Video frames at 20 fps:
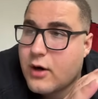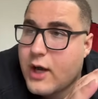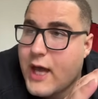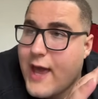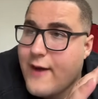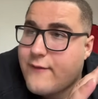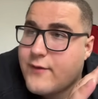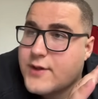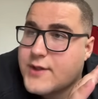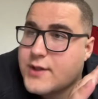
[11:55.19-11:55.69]

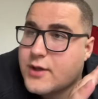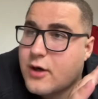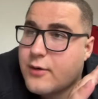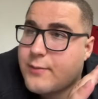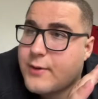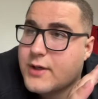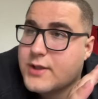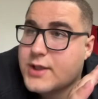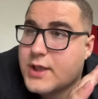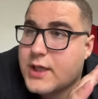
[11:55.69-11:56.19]
every single
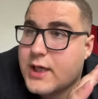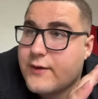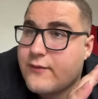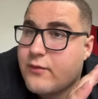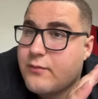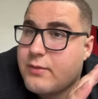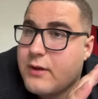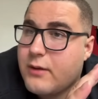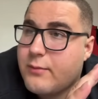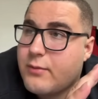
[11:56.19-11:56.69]
person,
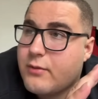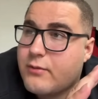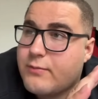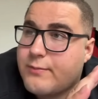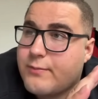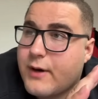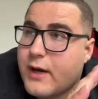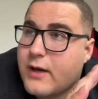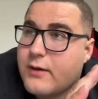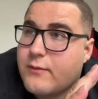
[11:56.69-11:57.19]
even people
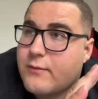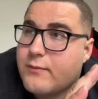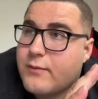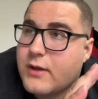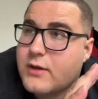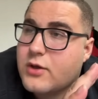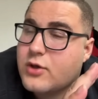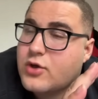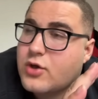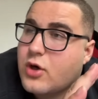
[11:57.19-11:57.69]
bang
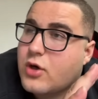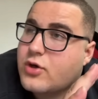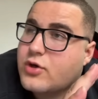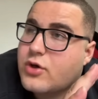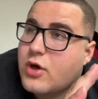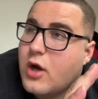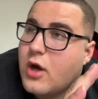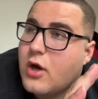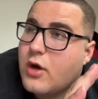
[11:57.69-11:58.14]
in the church,